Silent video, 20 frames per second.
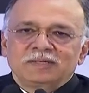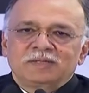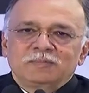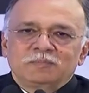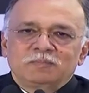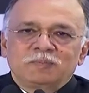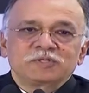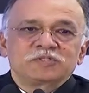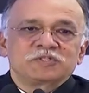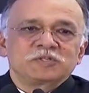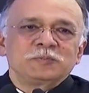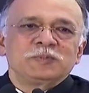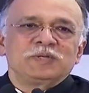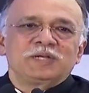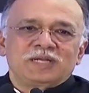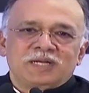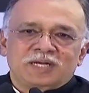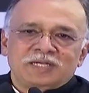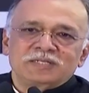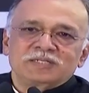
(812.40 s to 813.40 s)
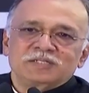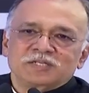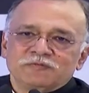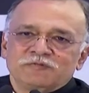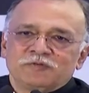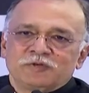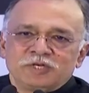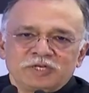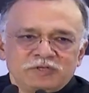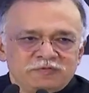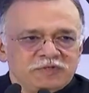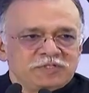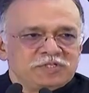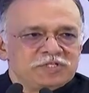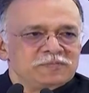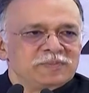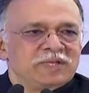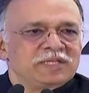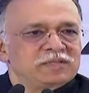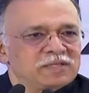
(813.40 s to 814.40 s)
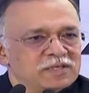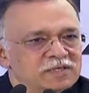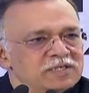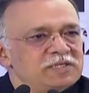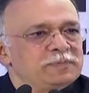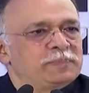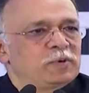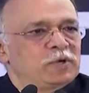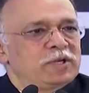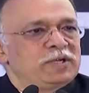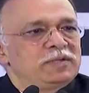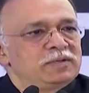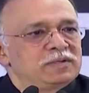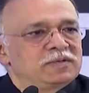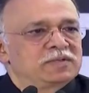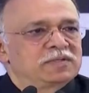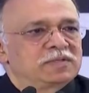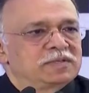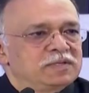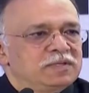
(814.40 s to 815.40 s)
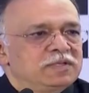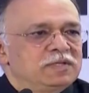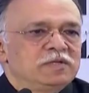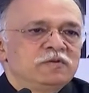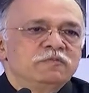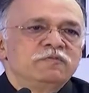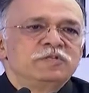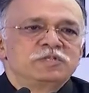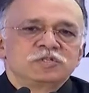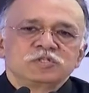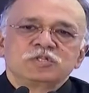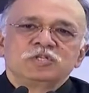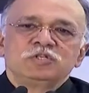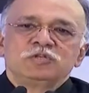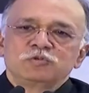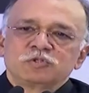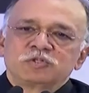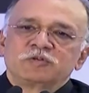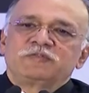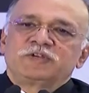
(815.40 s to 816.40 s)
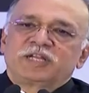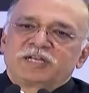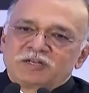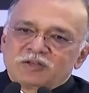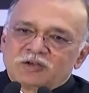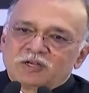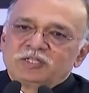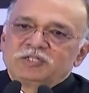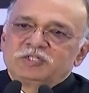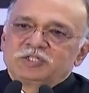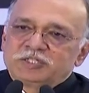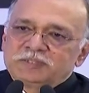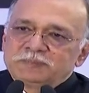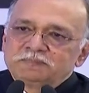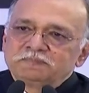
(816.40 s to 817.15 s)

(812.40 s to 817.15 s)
possible answer for it, which is my third point, which is the use of technology.